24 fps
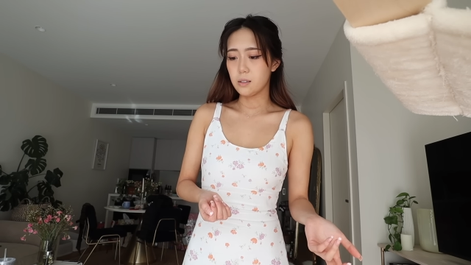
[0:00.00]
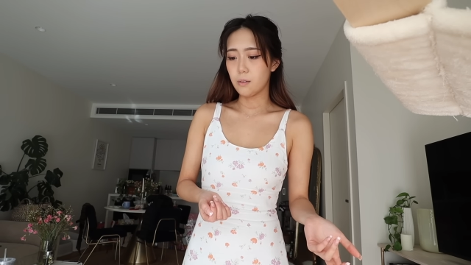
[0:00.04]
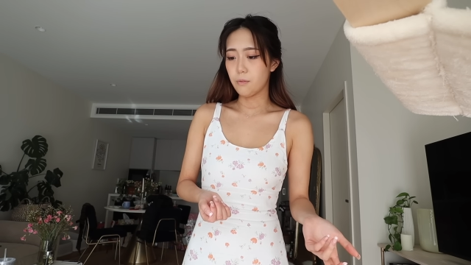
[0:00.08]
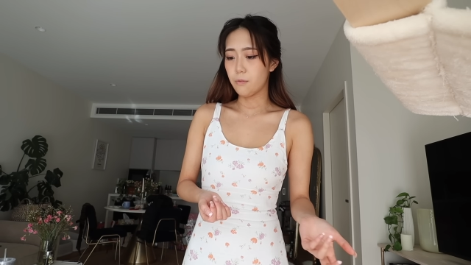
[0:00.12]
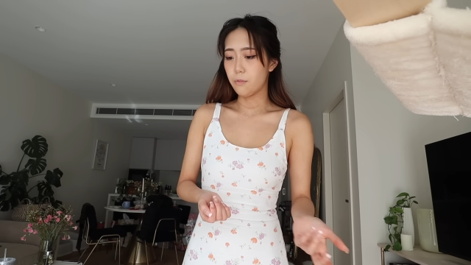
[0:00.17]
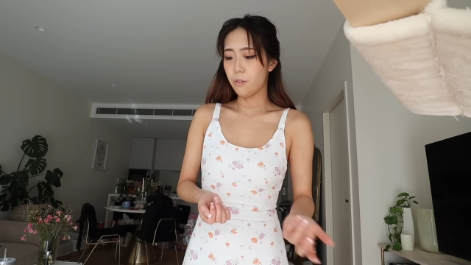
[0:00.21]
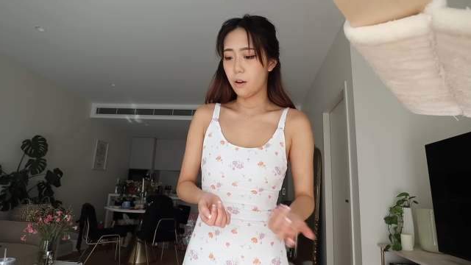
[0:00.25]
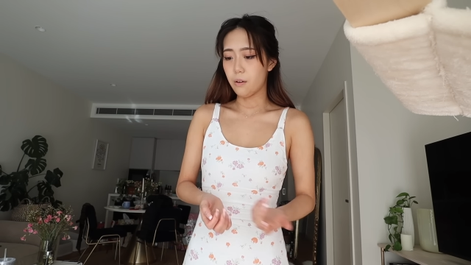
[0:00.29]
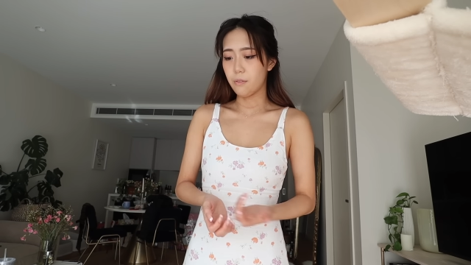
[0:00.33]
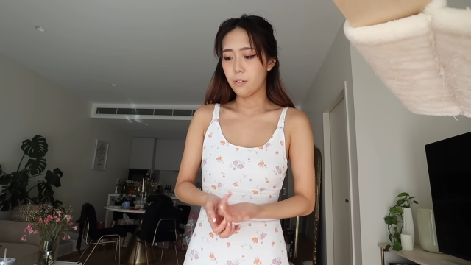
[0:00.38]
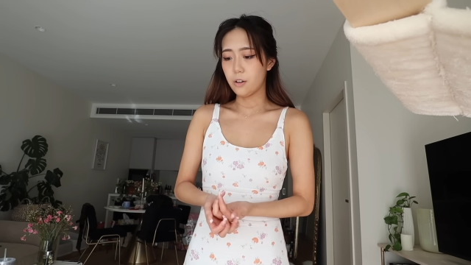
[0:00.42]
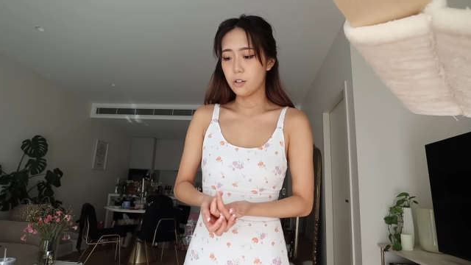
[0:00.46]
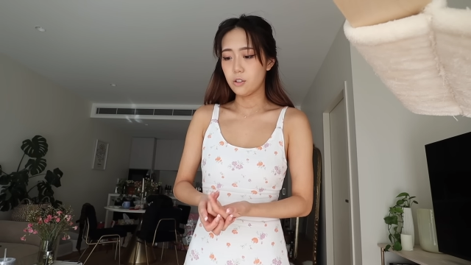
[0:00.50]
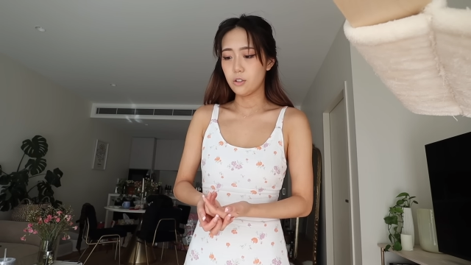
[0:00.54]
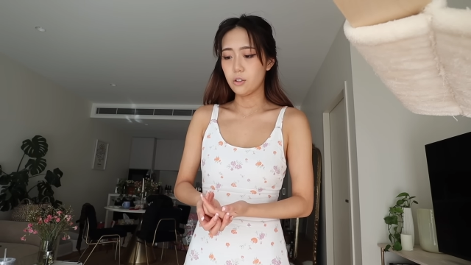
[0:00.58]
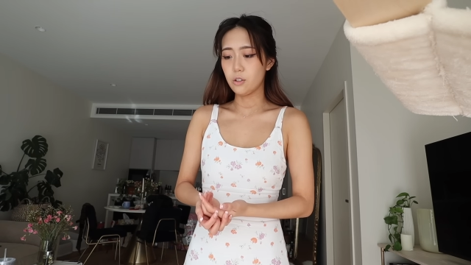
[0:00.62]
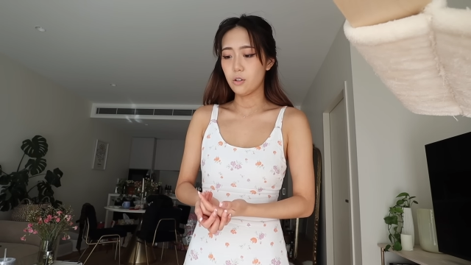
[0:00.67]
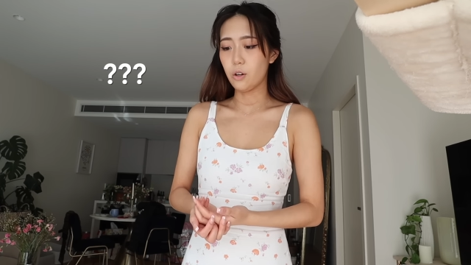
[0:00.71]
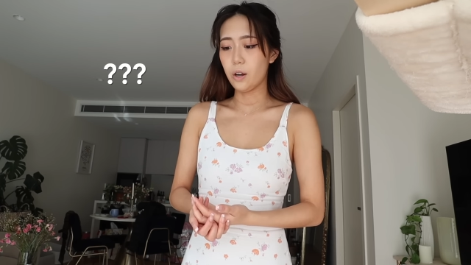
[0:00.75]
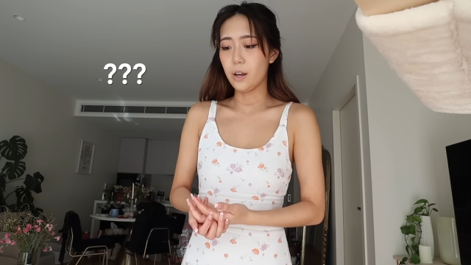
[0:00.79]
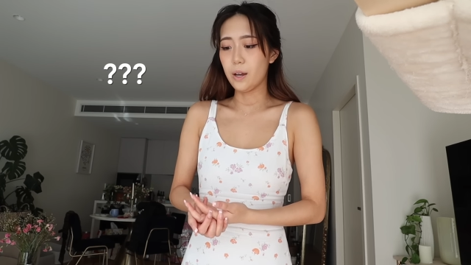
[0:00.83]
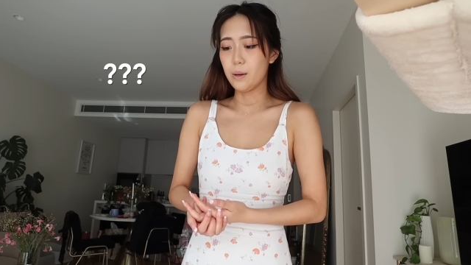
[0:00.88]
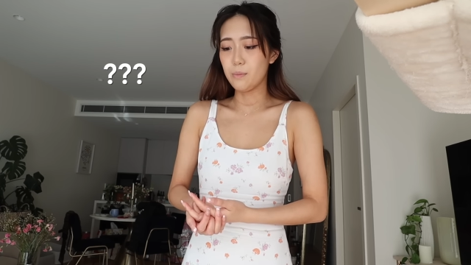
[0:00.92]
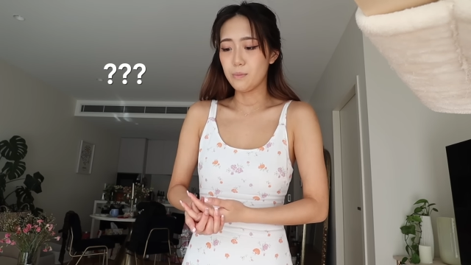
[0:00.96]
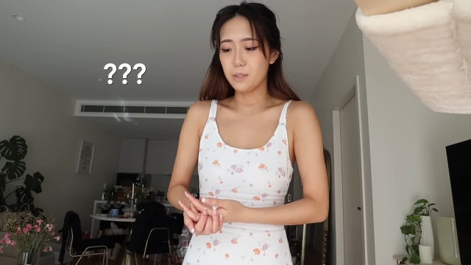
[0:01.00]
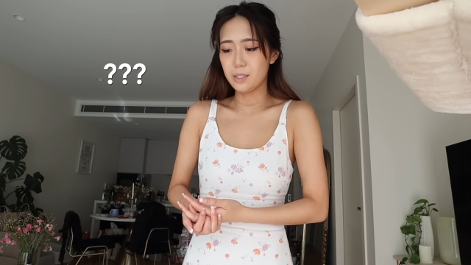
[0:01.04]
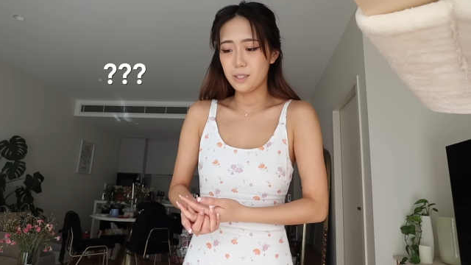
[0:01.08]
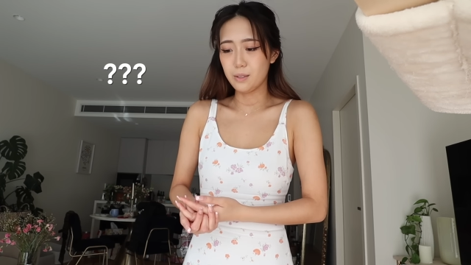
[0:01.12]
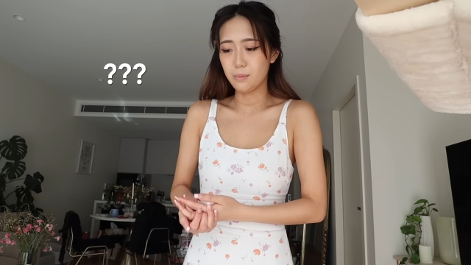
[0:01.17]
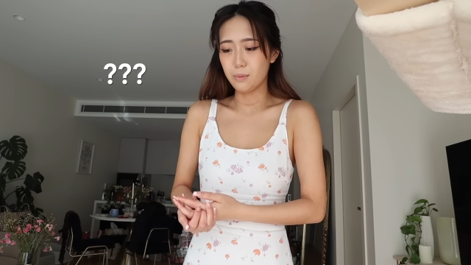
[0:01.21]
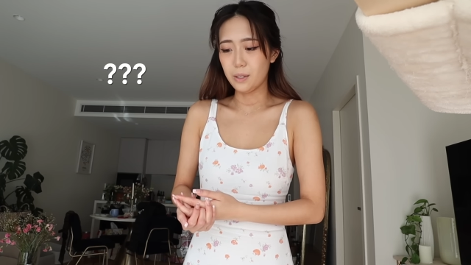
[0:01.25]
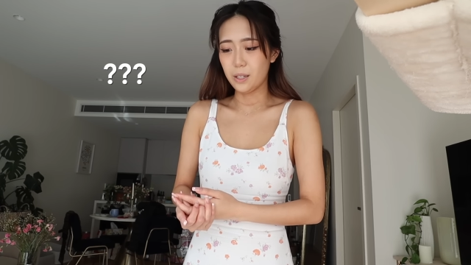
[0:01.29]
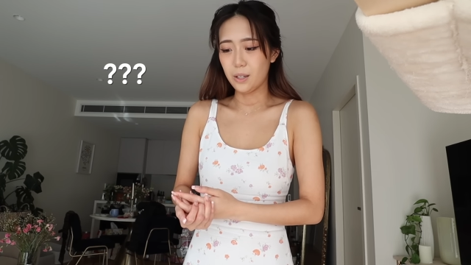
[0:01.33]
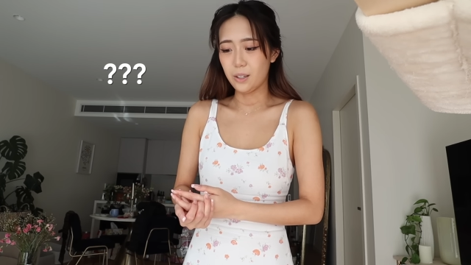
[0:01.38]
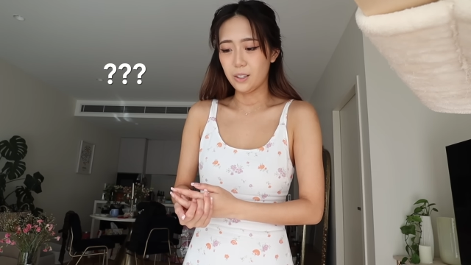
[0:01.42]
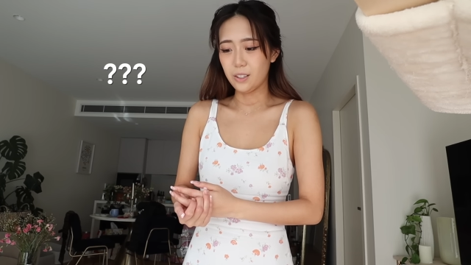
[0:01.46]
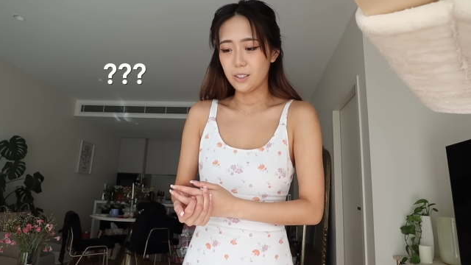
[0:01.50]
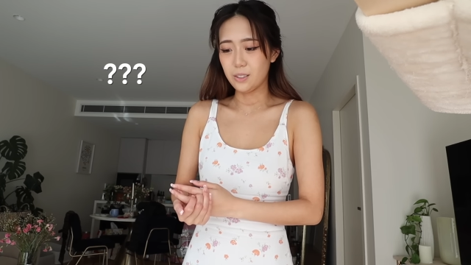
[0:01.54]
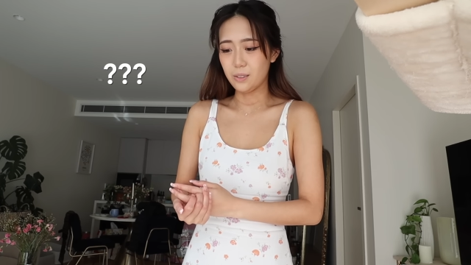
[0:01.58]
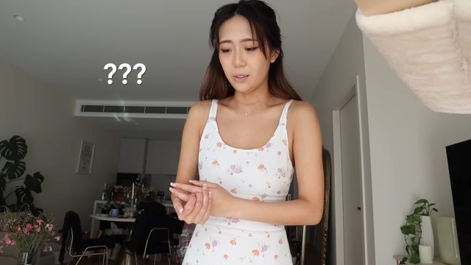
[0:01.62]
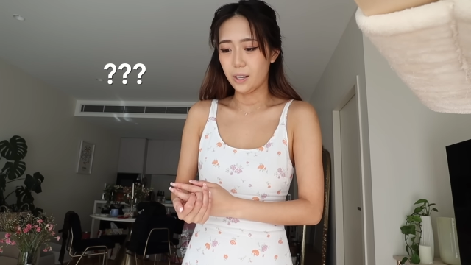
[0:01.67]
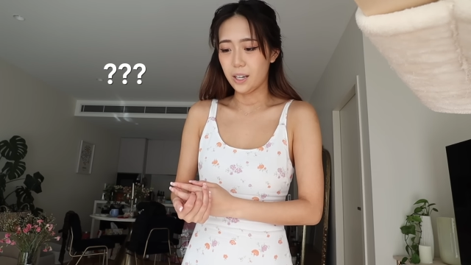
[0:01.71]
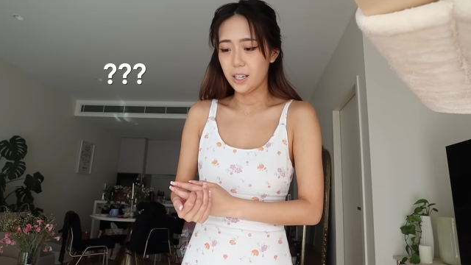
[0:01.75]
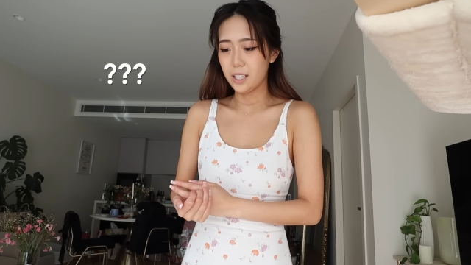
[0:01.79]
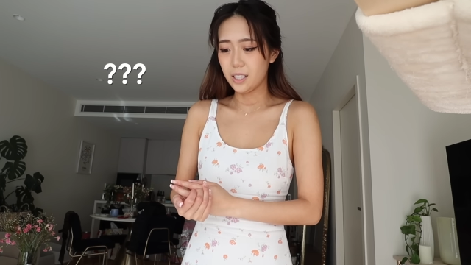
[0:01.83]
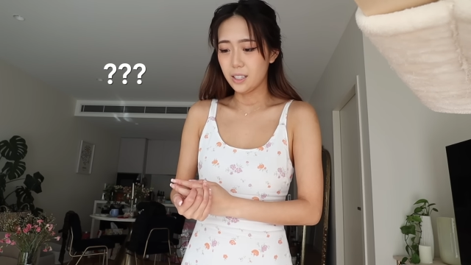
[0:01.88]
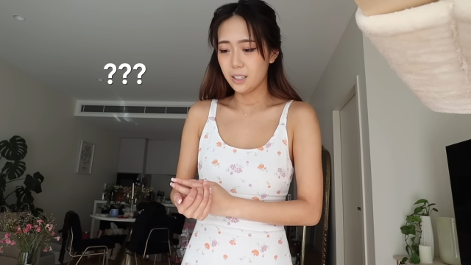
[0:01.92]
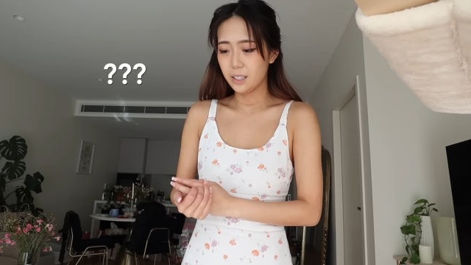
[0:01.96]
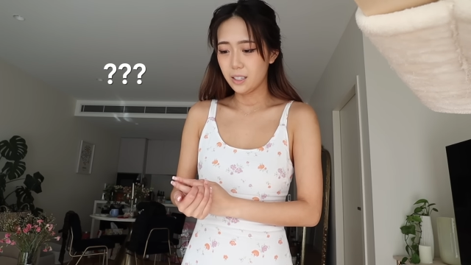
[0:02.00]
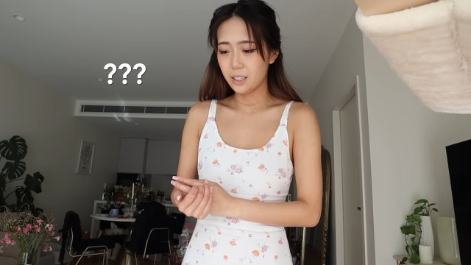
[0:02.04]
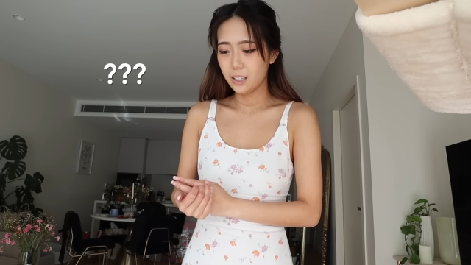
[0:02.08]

than 500 grams, to be honest, right?